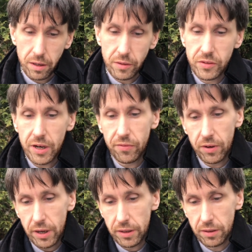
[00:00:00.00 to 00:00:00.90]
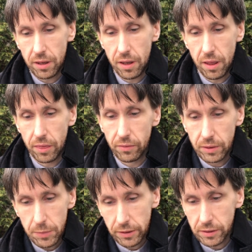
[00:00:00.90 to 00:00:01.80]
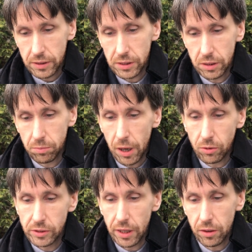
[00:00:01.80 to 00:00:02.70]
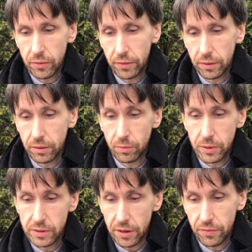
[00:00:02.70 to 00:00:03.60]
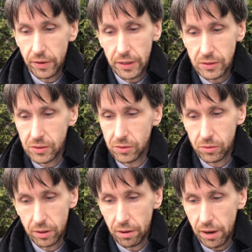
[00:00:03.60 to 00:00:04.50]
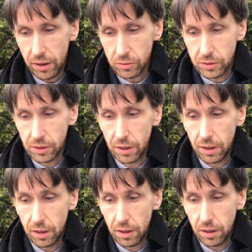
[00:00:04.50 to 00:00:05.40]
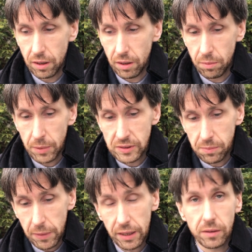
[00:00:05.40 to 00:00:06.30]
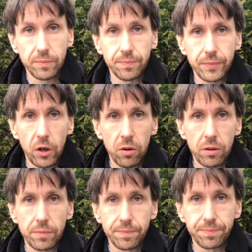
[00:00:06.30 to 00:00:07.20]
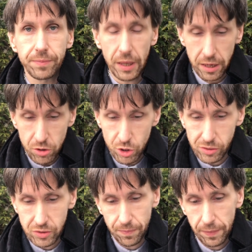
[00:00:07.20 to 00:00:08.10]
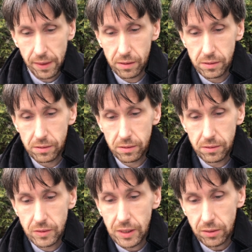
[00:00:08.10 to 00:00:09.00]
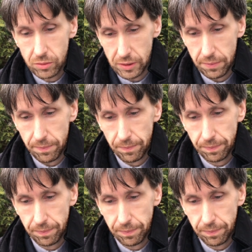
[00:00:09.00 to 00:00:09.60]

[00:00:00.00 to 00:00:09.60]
In their fright, the women bowed down with their faces to the ground, but the men, or angels, said to them,